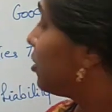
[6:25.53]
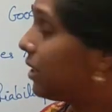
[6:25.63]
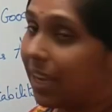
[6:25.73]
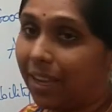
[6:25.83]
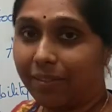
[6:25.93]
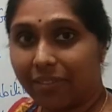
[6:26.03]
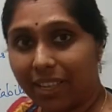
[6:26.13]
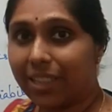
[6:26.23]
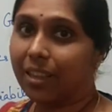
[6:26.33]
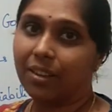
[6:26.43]
today
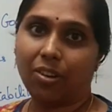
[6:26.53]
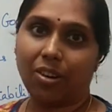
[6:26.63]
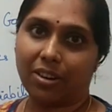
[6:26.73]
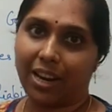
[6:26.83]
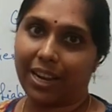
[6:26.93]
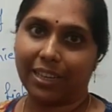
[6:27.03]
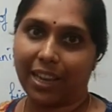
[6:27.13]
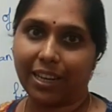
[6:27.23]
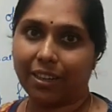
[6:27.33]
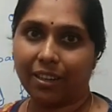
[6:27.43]
with Contract
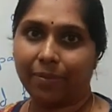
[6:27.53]
Act.